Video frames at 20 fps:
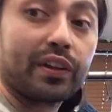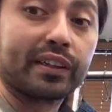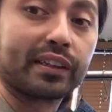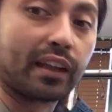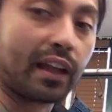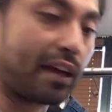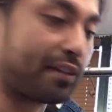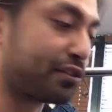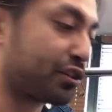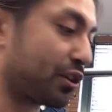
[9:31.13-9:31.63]
these
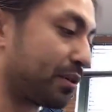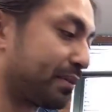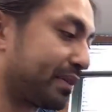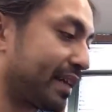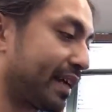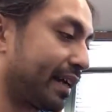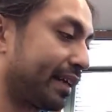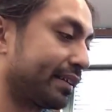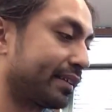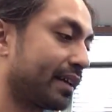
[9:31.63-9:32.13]
live streams,
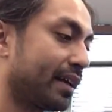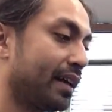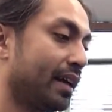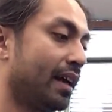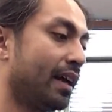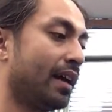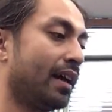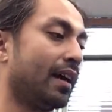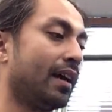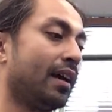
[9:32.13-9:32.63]
that is.
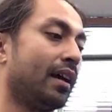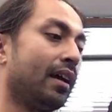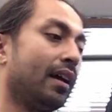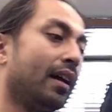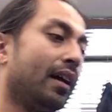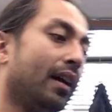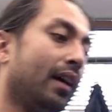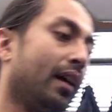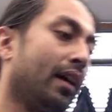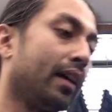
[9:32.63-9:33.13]

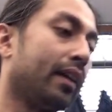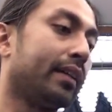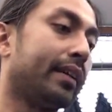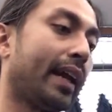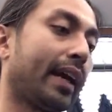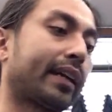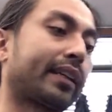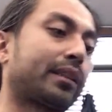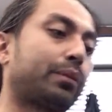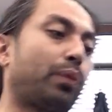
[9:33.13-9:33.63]

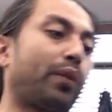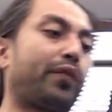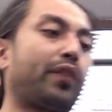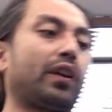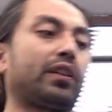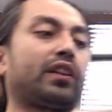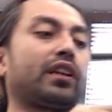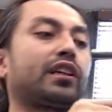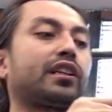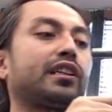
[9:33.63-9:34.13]
Next, we've got the